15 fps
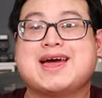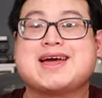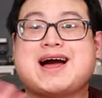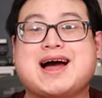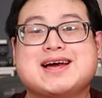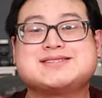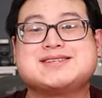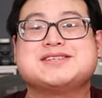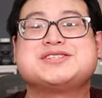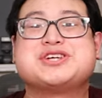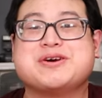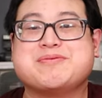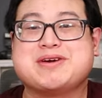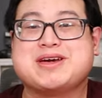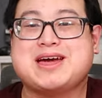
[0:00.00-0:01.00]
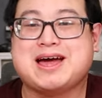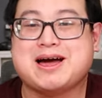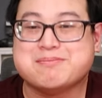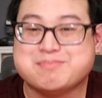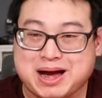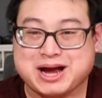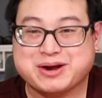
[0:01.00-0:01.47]
Hey guys, it's Jimmy and
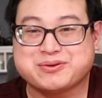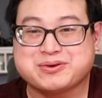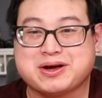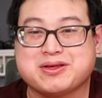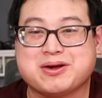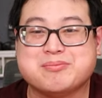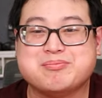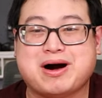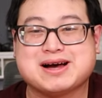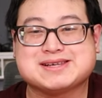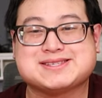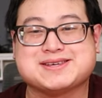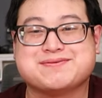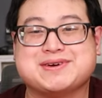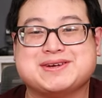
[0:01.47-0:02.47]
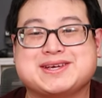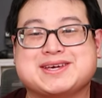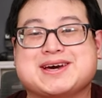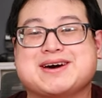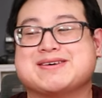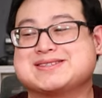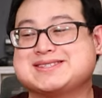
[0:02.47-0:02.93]
I'm back with another unboxing
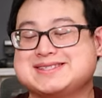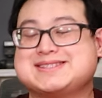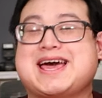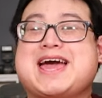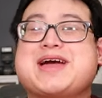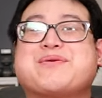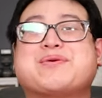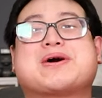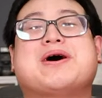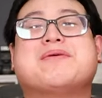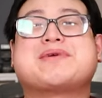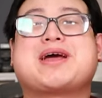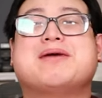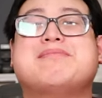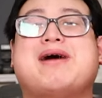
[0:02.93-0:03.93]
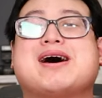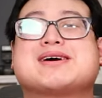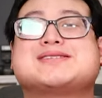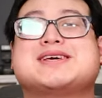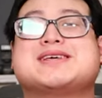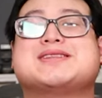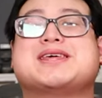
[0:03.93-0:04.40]
video. Today, we're gonna be
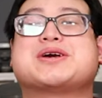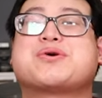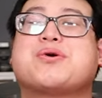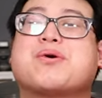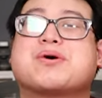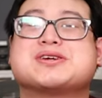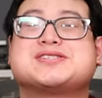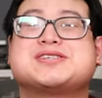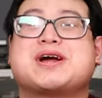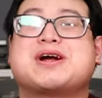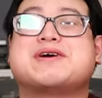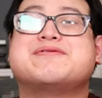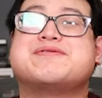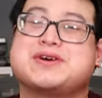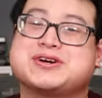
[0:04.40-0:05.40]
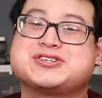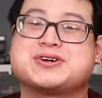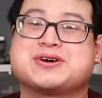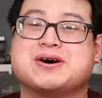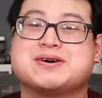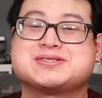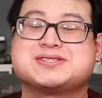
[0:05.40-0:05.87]
unboxing the Corsair
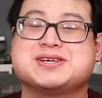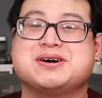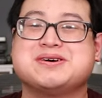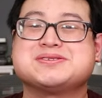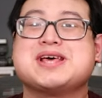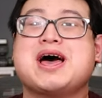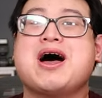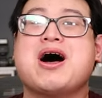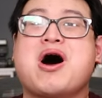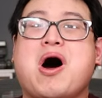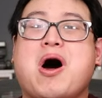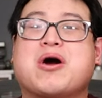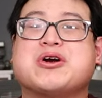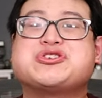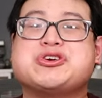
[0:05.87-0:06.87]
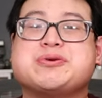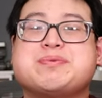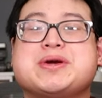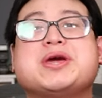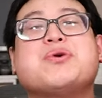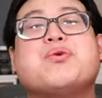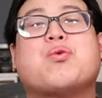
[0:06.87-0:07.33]
Virtuoso's
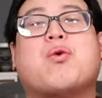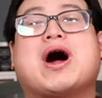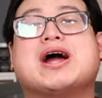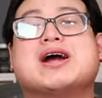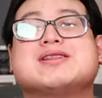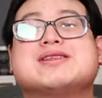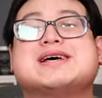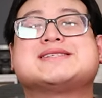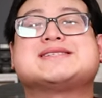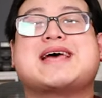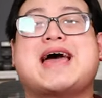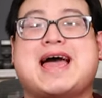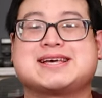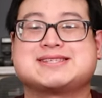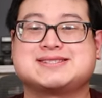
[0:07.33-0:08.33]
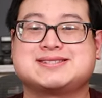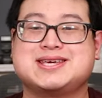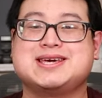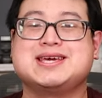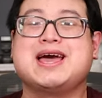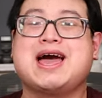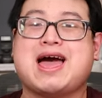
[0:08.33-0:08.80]
RGB Wireless
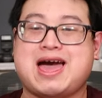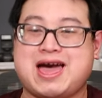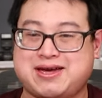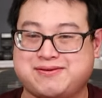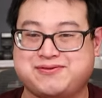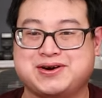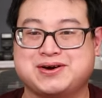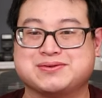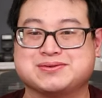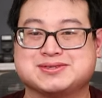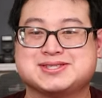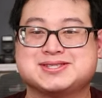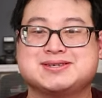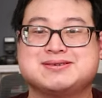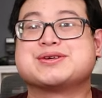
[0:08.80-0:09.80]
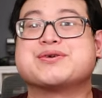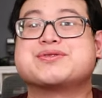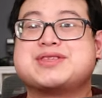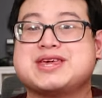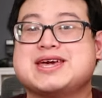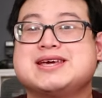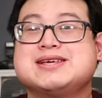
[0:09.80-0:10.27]
XT headphones. So
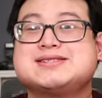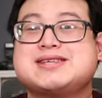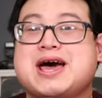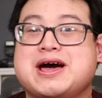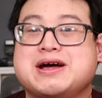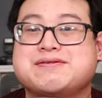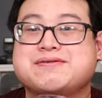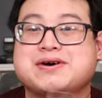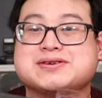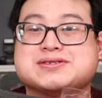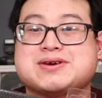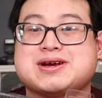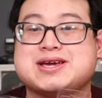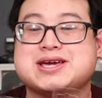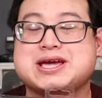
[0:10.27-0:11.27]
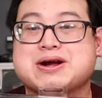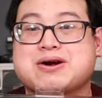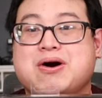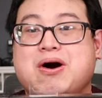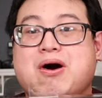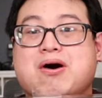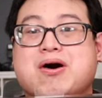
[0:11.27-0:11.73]
these headphones right
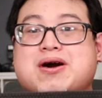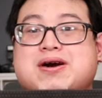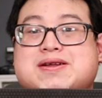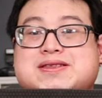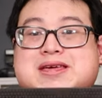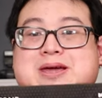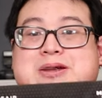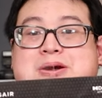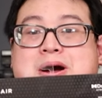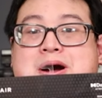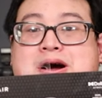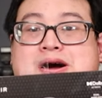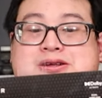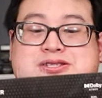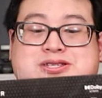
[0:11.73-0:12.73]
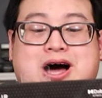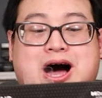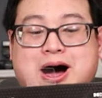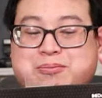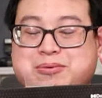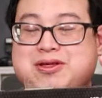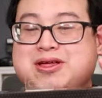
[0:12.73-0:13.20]
here are the
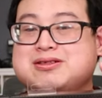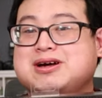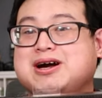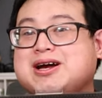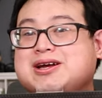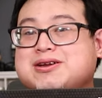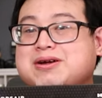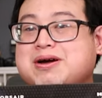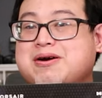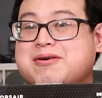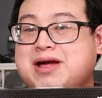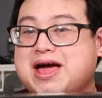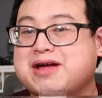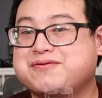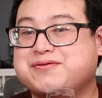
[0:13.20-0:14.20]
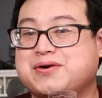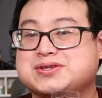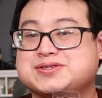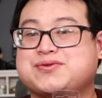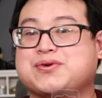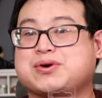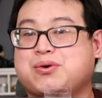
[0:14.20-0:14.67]
top of the line
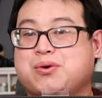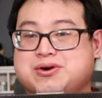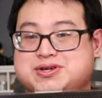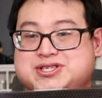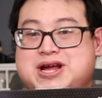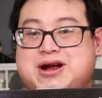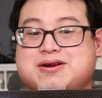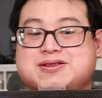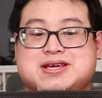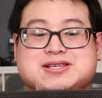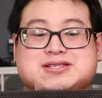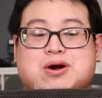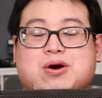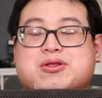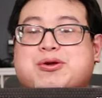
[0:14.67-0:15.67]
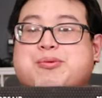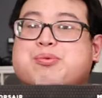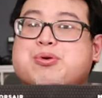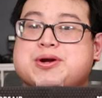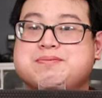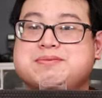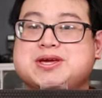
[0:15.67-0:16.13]
headphones for Corsair. These are the
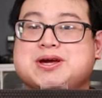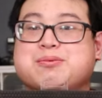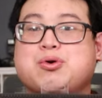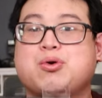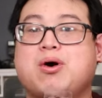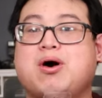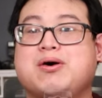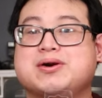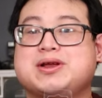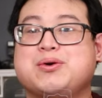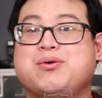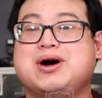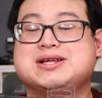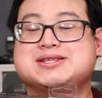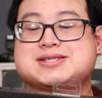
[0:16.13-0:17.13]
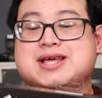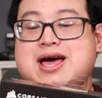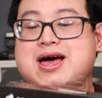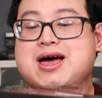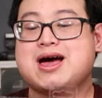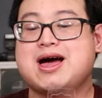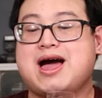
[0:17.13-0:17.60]
premium quality ones
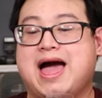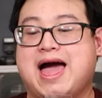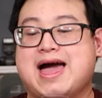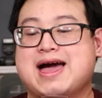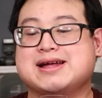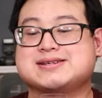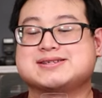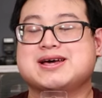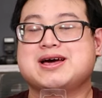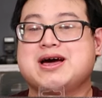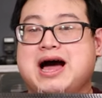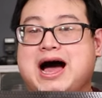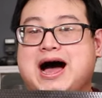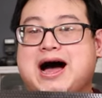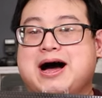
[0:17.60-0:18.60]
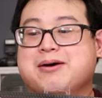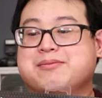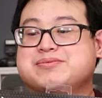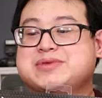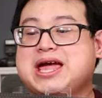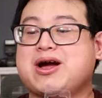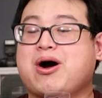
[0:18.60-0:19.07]
and
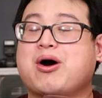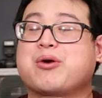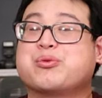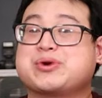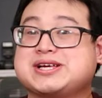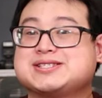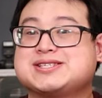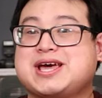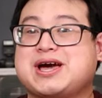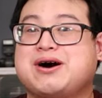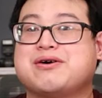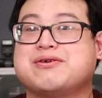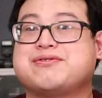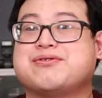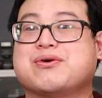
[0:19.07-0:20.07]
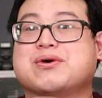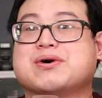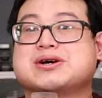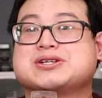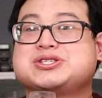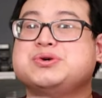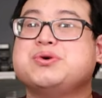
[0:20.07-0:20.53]
they are retail
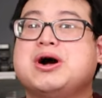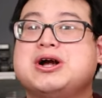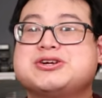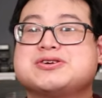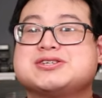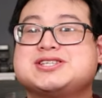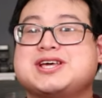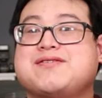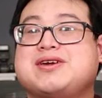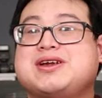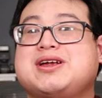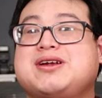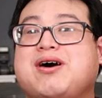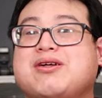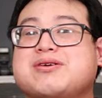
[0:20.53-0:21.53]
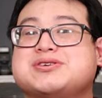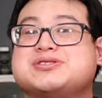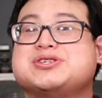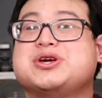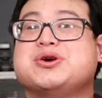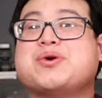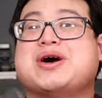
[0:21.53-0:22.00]
for $270
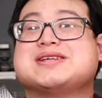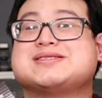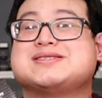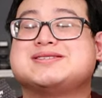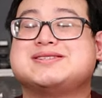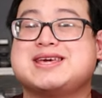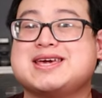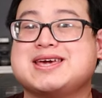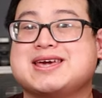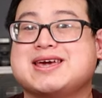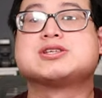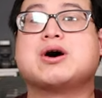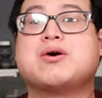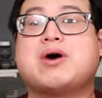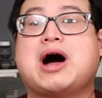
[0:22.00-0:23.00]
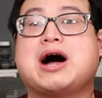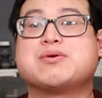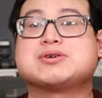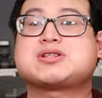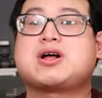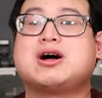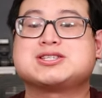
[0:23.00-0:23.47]
USD. So I
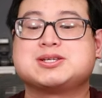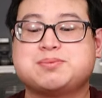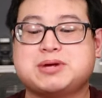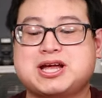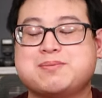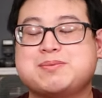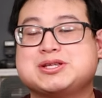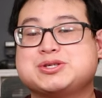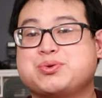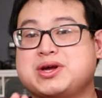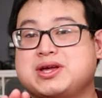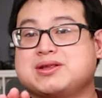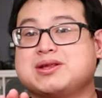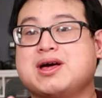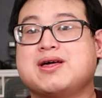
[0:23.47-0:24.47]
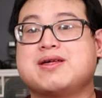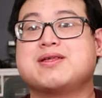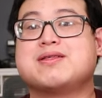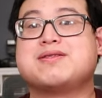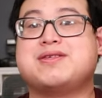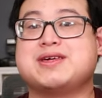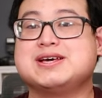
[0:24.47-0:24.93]
was contemplating between
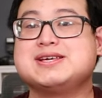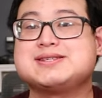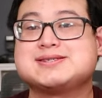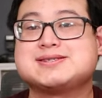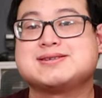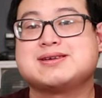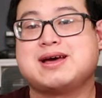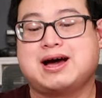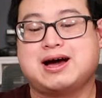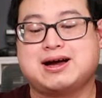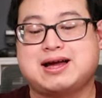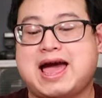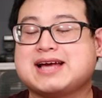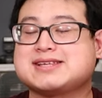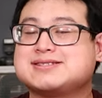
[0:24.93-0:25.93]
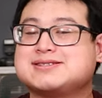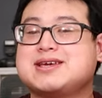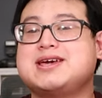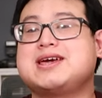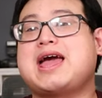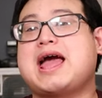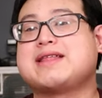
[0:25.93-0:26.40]
this
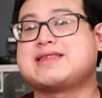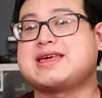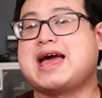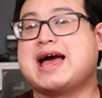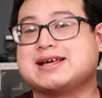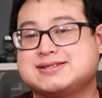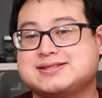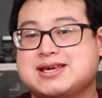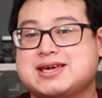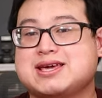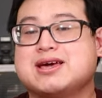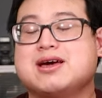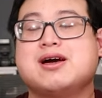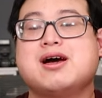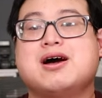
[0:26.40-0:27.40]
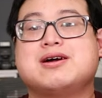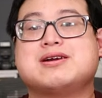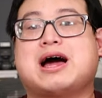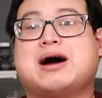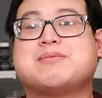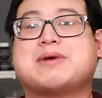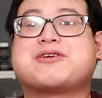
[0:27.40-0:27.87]
XT and the SE.
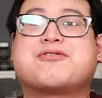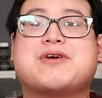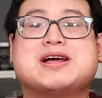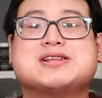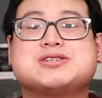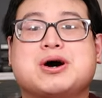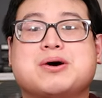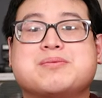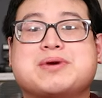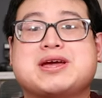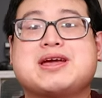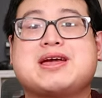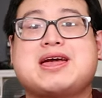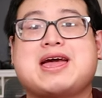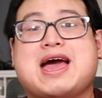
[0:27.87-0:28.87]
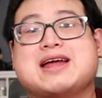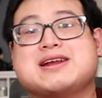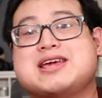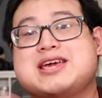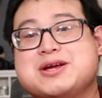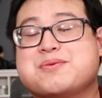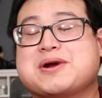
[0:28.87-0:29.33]
Now my friend told me and
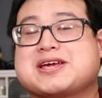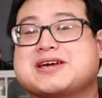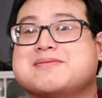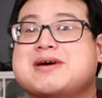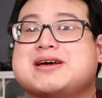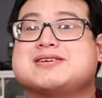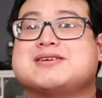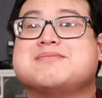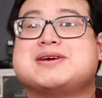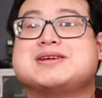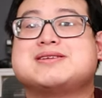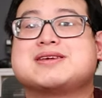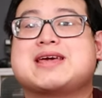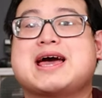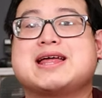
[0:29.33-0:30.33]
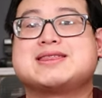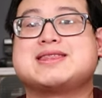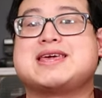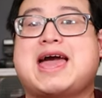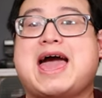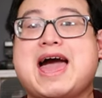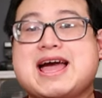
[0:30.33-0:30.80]
he recommended me to get
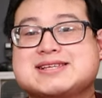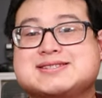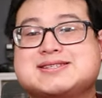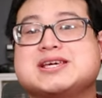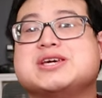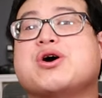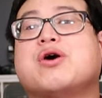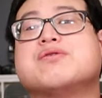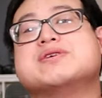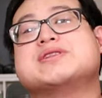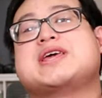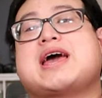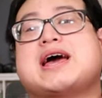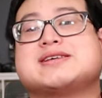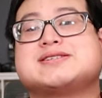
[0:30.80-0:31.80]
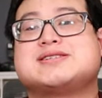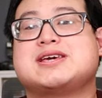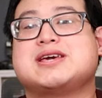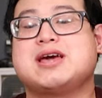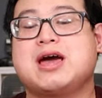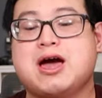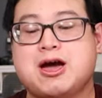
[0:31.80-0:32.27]
the XT over the
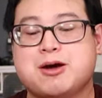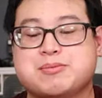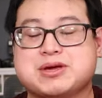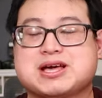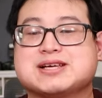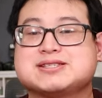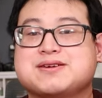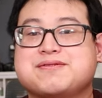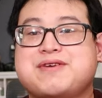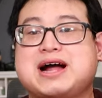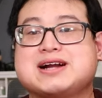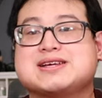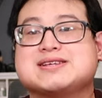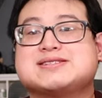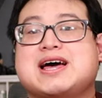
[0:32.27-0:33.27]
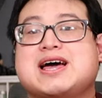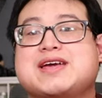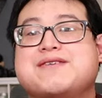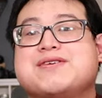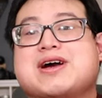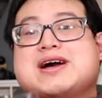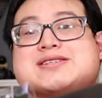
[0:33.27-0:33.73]
SE because the fact is that
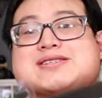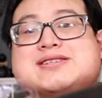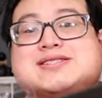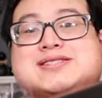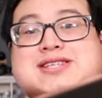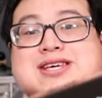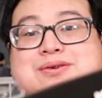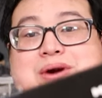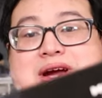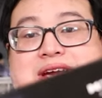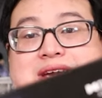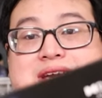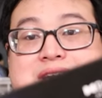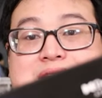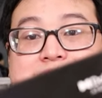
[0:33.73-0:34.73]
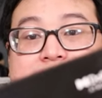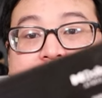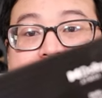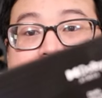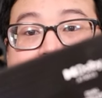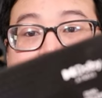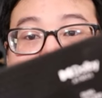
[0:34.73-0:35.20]
if you guys can see right
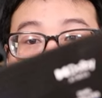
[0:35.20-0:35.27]
here